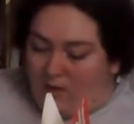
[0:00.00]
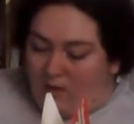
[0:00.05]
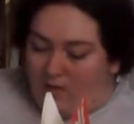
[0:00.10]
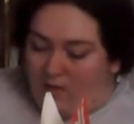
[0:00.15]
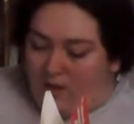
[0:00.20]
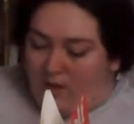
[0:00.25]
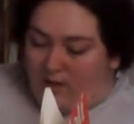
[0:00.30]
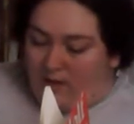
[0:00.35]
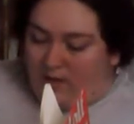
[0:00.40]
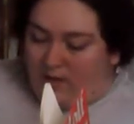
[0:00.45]

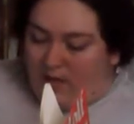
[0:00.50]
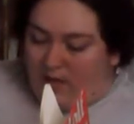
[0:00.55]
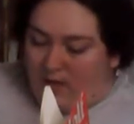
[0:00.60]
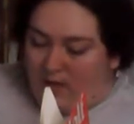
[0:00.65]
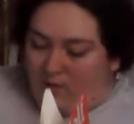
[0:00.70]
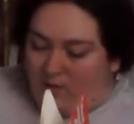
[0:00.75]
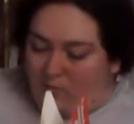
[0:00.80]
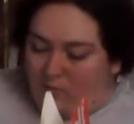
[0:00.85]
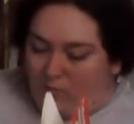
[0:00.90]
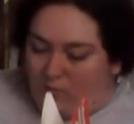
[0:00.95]
Then
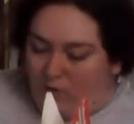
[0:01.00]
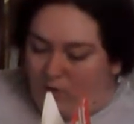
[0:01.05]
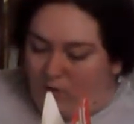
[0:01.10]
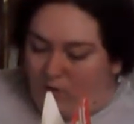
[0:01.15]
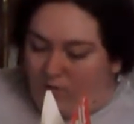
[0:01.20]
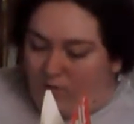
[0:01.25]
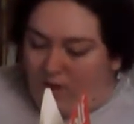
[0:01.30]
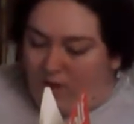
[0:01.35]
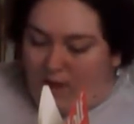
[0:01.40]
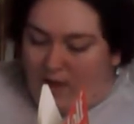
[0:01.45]
came
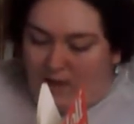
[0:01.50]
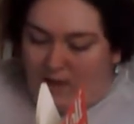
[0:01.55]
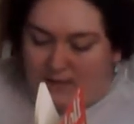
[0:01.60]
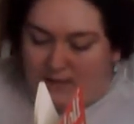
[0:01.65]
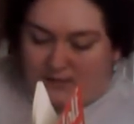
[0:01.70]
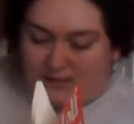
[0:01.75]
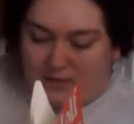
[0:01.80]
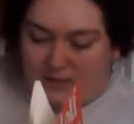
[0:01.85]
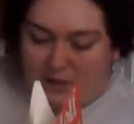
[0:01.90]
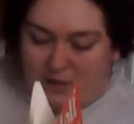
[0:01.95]
Rudolf
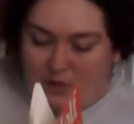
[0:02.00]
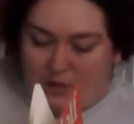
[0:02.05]
Hess,